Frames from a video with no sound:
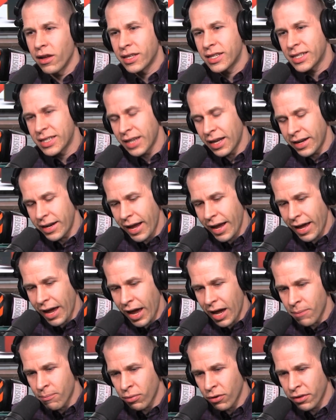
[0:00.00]
on Sunday,
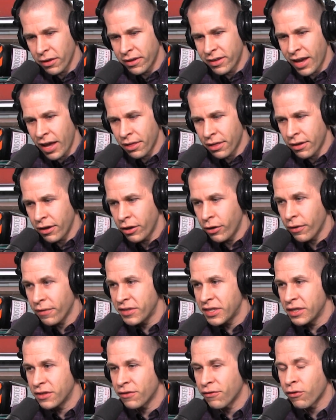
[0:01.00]
April the 10th, the
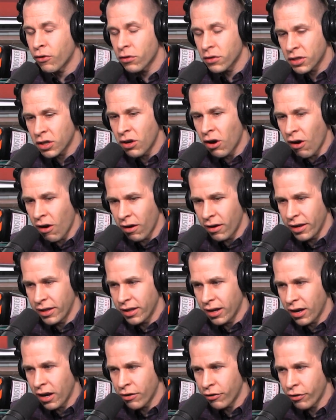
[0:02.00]
UFC's first card in
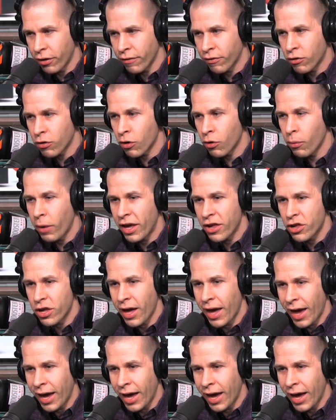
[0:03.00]
the country of Croatia,